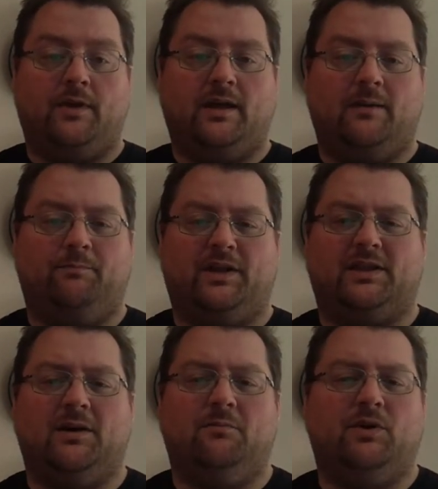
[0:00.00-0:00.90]
But
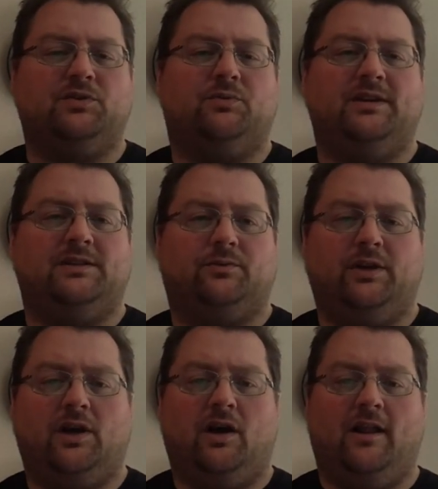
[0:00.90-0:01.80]
the most recent
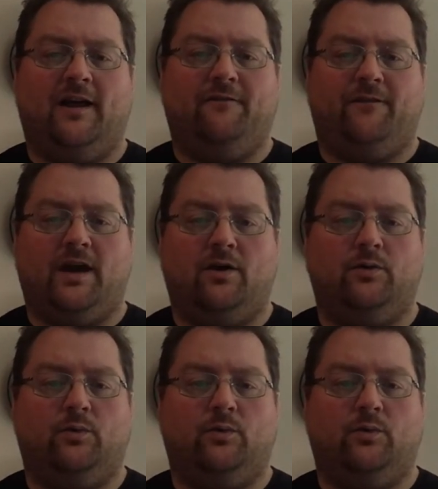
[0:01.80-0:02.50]
recall I found